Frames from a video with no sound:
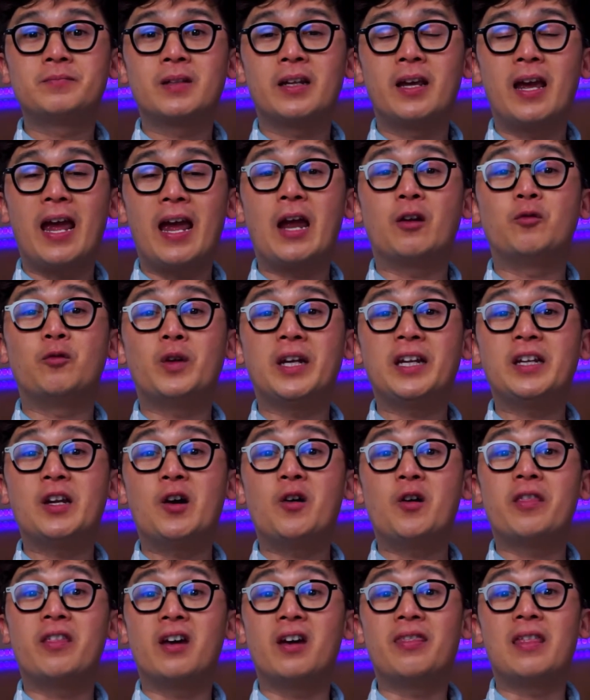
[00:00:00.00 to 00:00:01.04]
and we
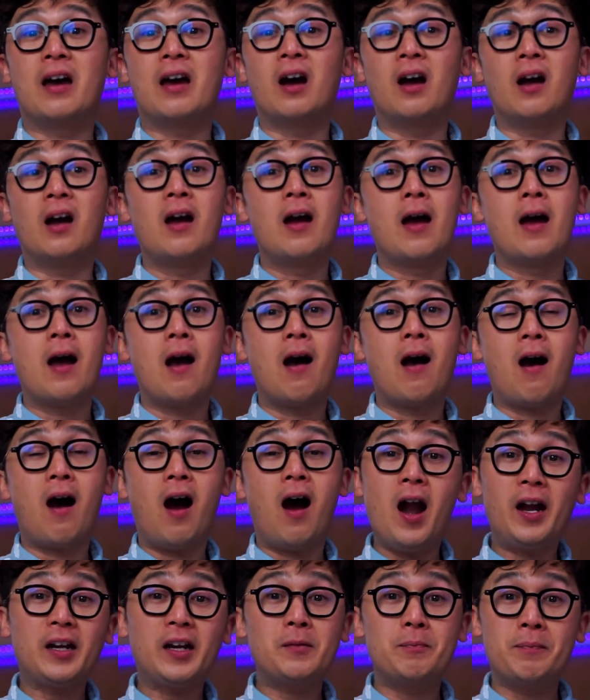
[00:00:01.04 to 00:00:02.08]
know that the
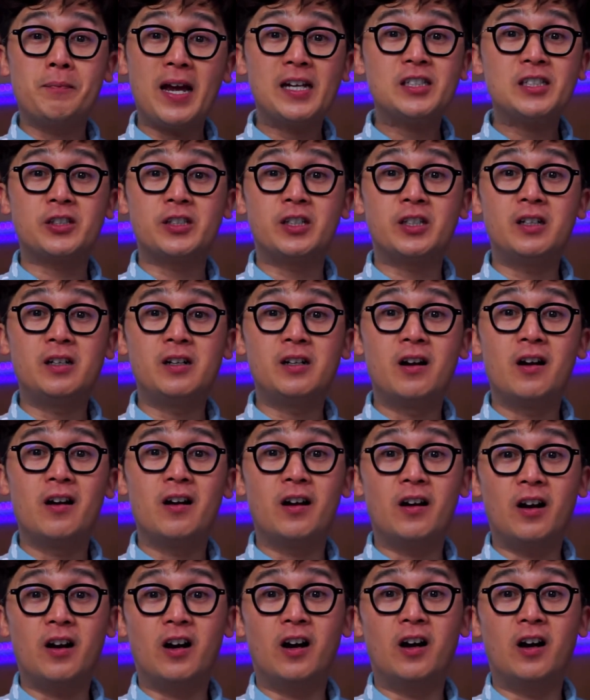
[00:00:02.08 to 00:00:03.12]
arc measure
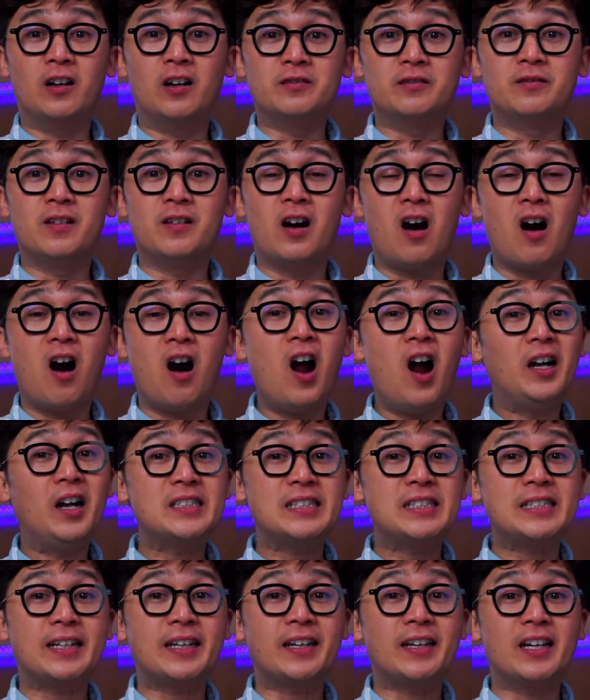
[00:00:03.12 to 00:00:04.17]
of
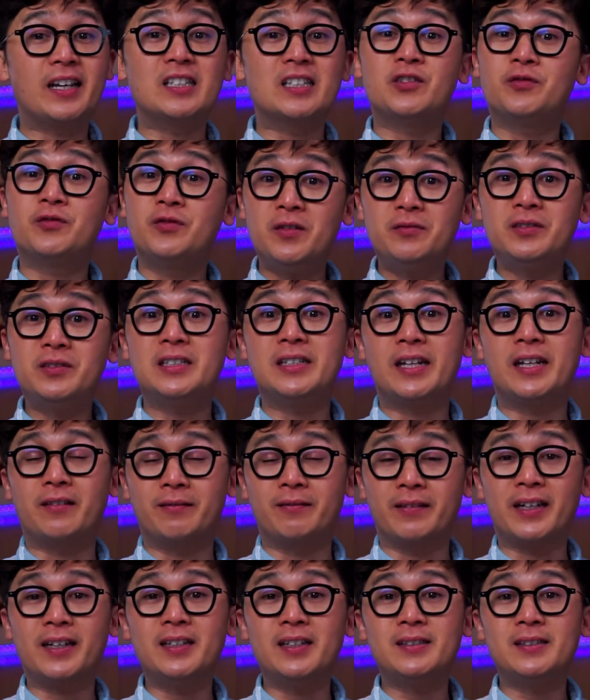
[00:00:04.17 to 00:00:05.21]
RT is 50
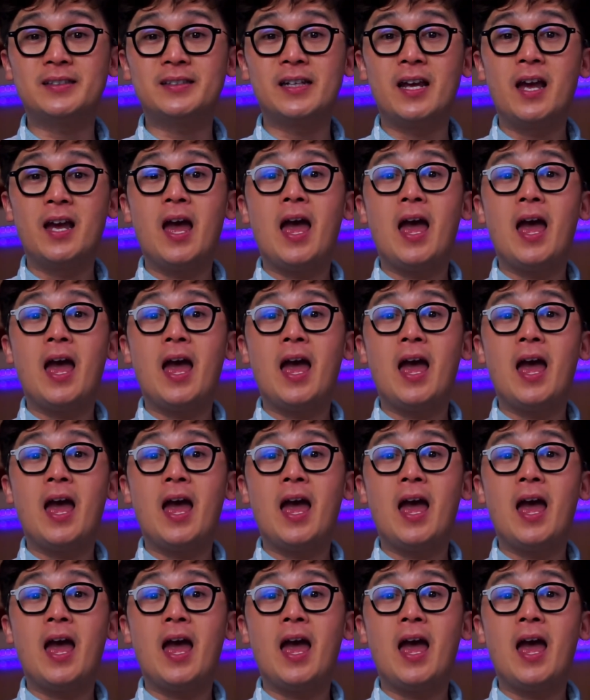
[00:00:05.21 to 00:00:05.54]
degrees.